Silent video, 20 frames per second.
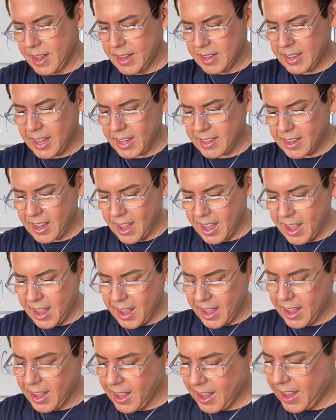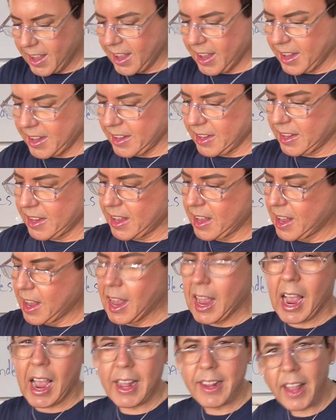Ta-da!
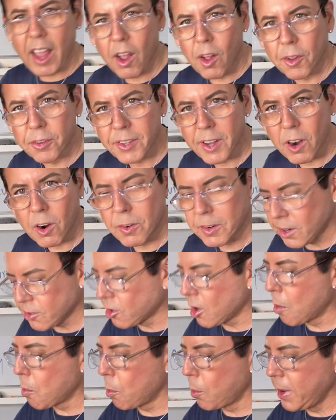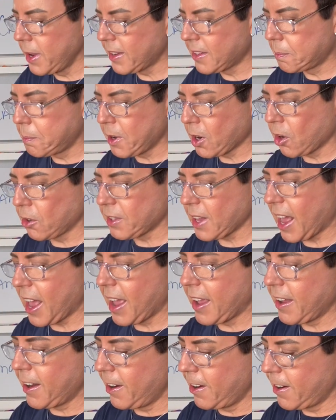And I also ordered some wicks because I
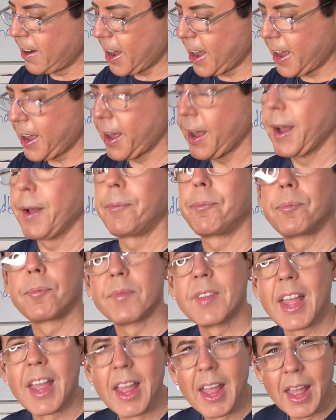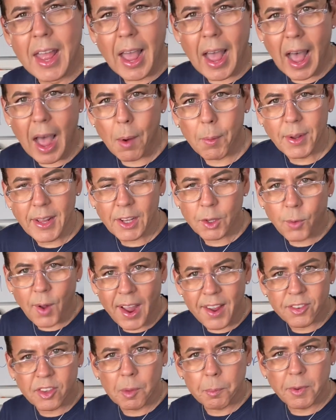hear uh, I want to
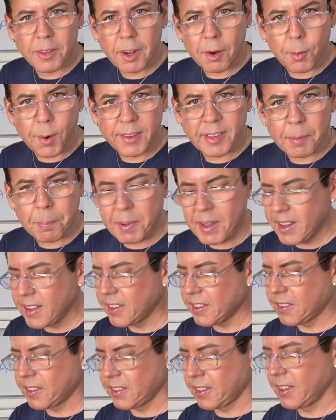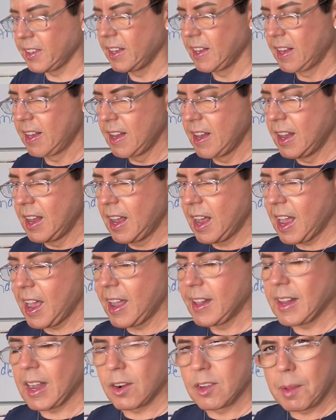try some of the recipes.
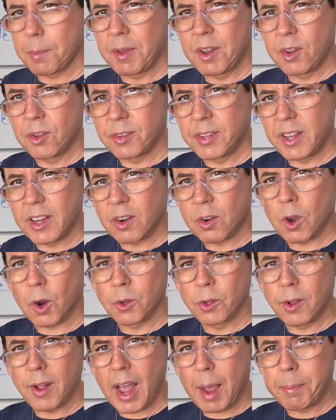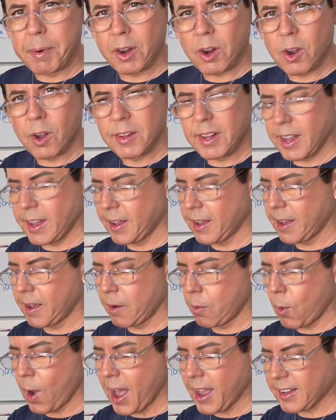And I'm going to be using coconut apricot uh,
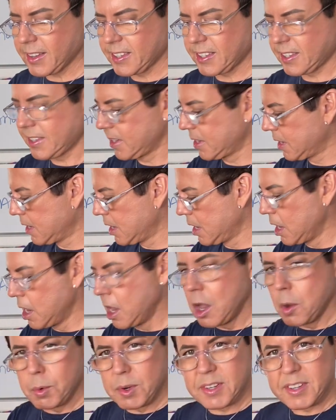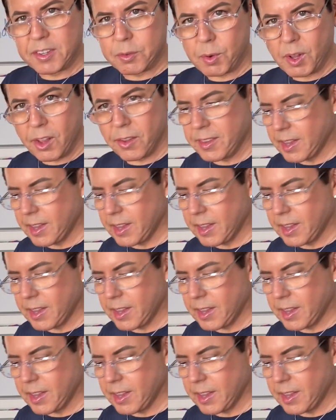wax which is one of